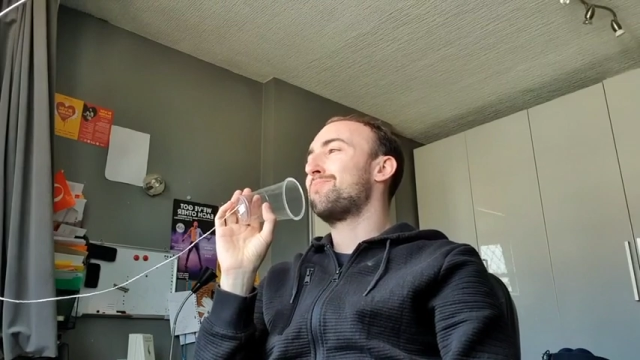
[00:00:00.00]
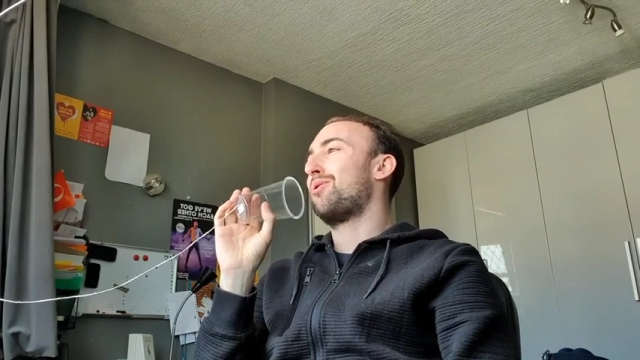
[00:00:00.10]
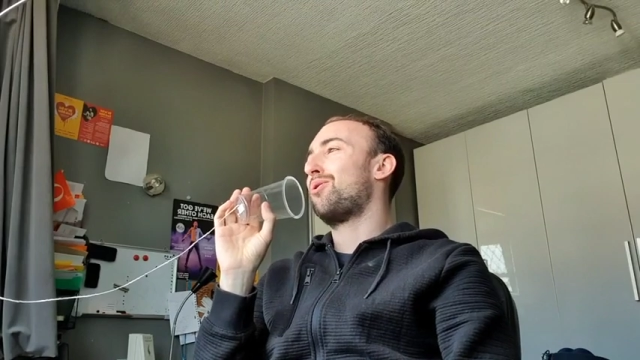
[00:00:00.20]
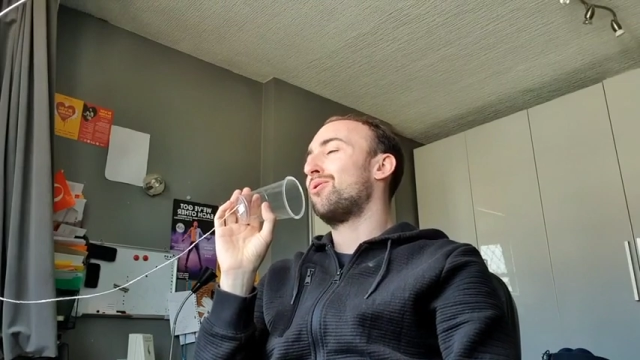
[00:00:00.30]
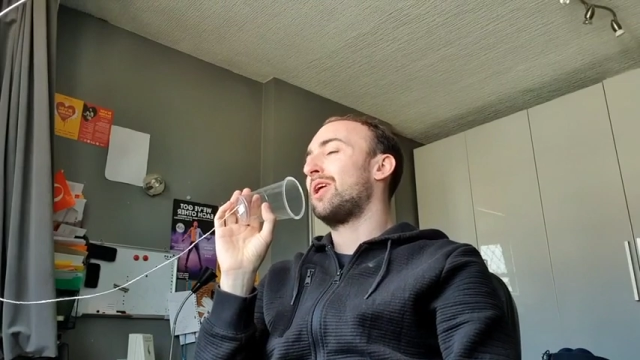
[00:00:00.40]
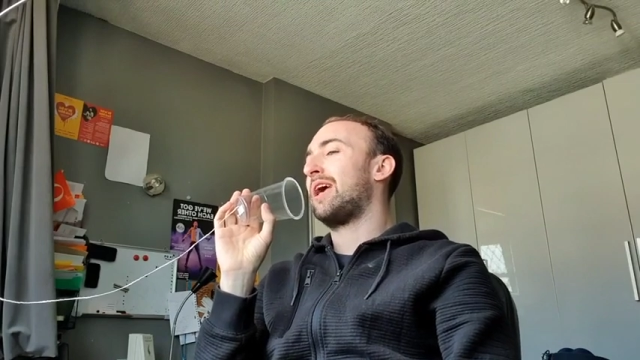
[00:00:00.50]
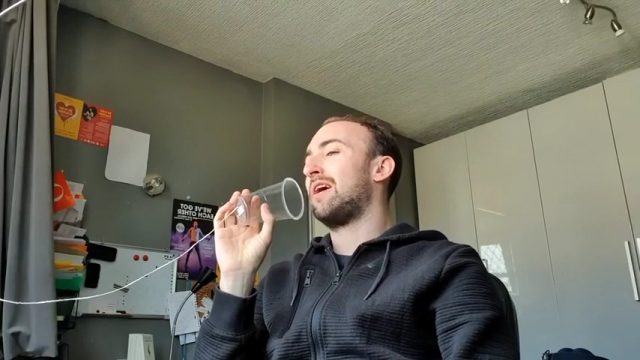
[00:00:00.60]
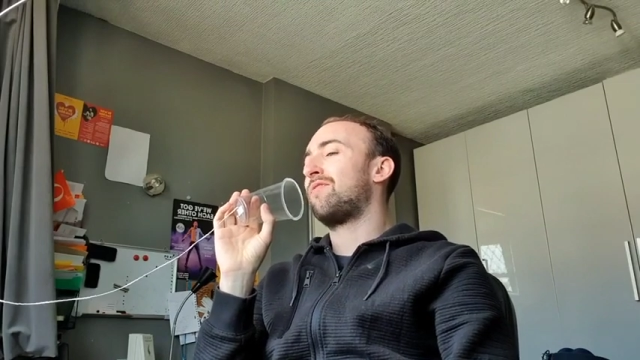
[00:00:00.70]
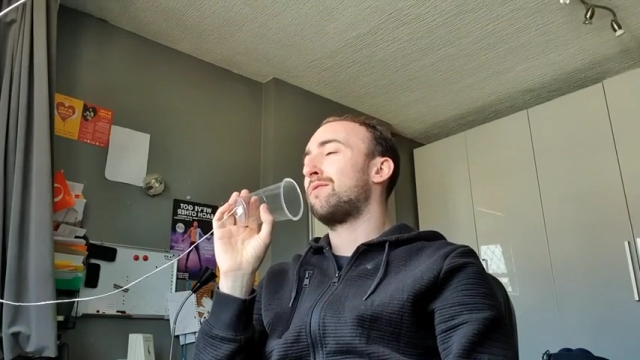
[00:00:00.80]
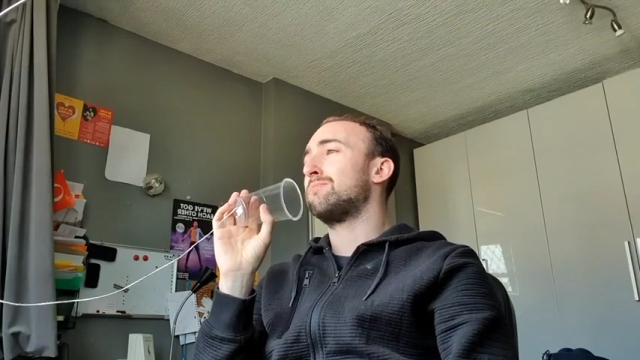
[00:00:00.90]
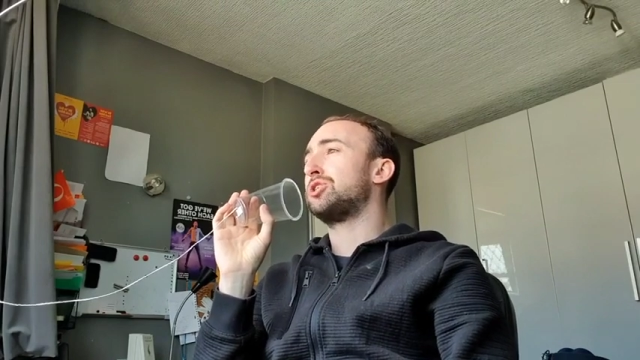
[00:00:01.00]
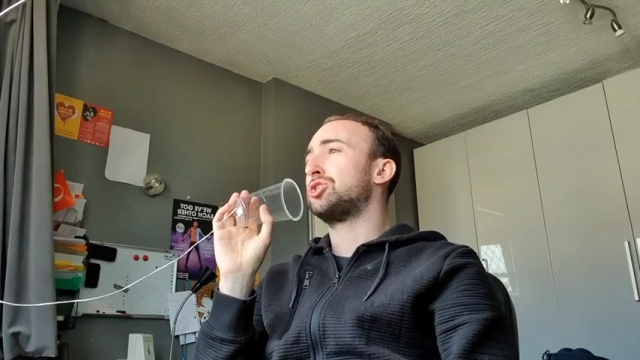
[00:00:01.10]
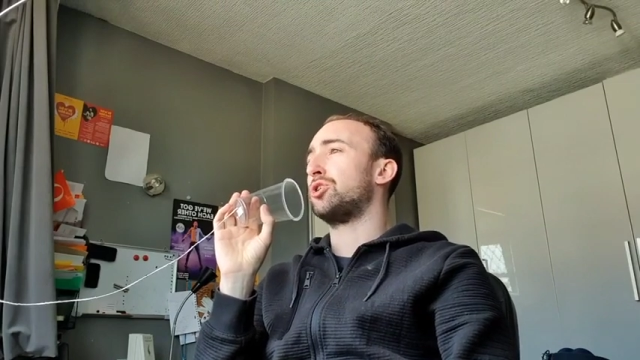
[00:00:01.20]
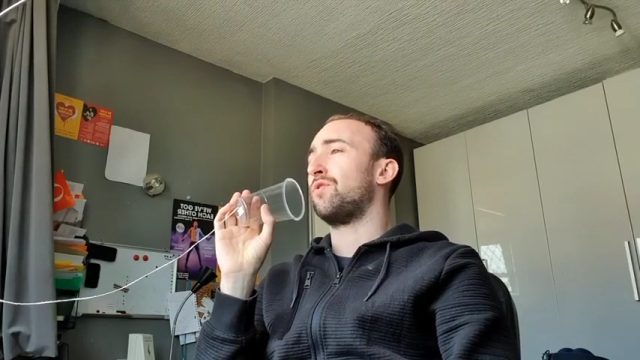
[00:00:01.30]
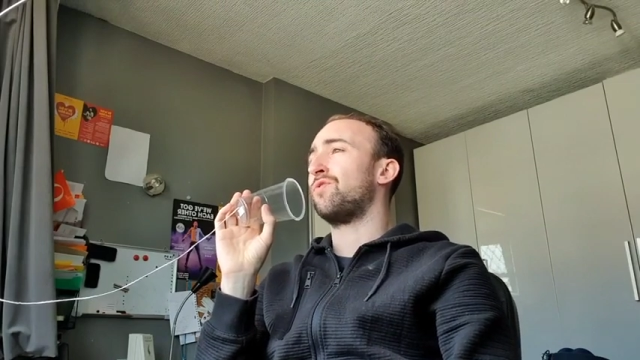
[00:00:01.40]
Paul here from
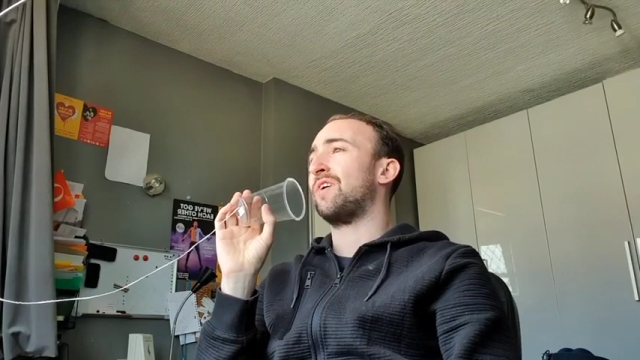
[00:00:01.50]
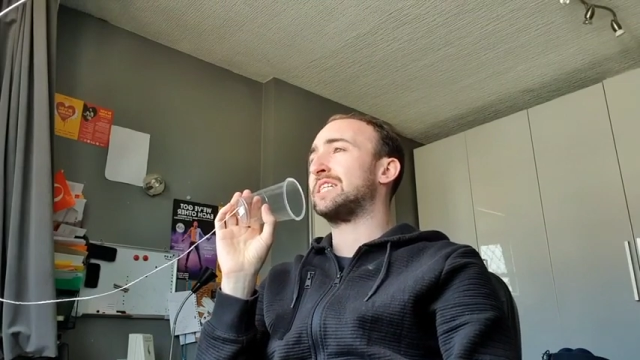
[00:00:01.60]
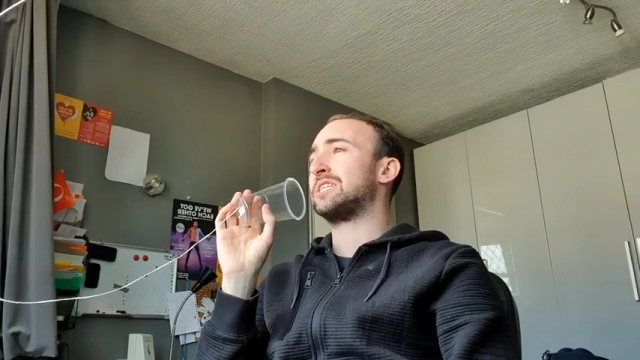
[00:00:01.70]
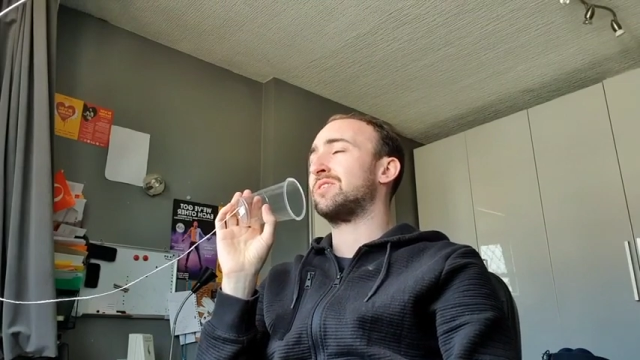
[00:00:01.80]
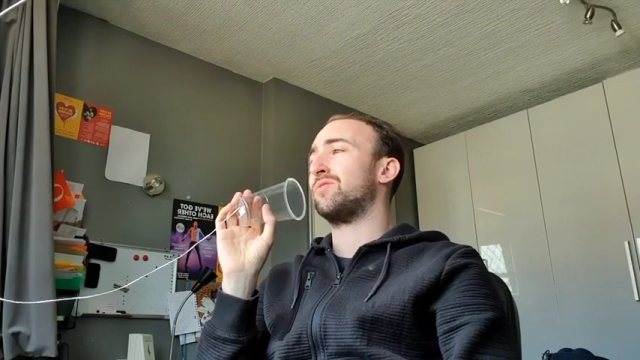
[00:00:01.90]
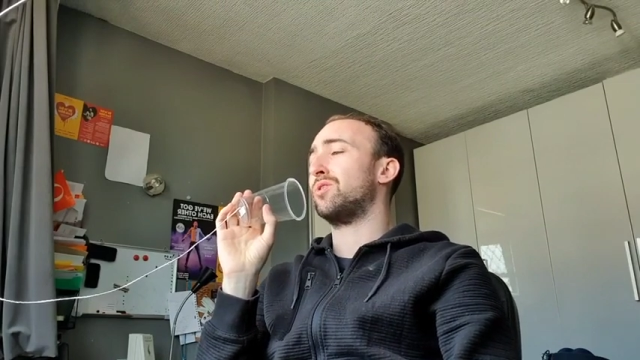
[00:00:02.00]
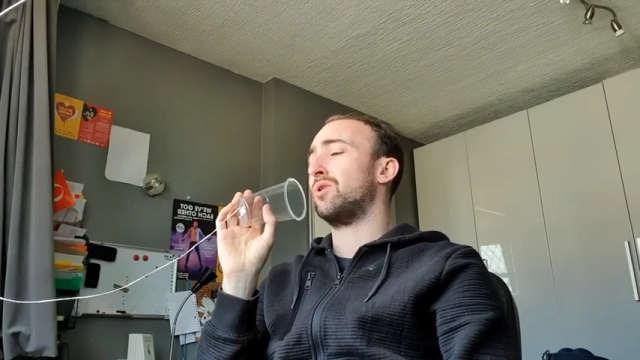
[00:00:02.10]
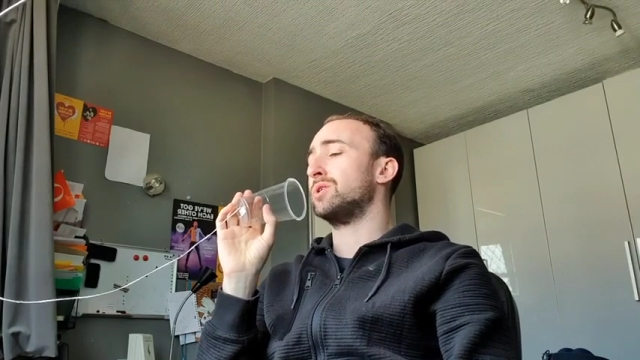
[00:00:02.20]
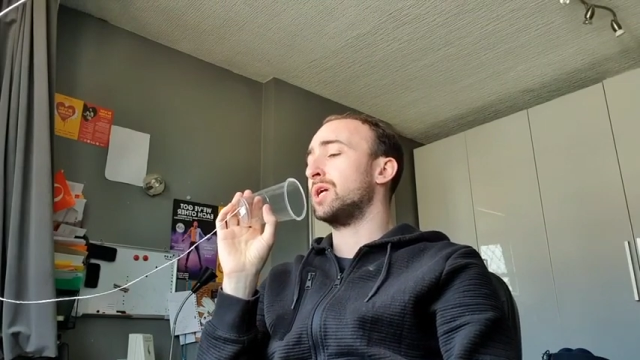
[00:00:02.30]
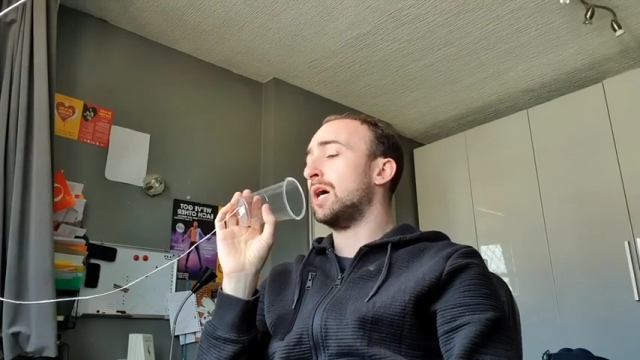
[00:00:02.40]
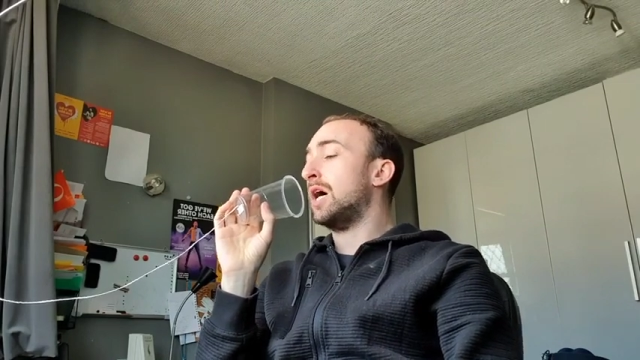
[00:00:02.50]
Shoot Festival.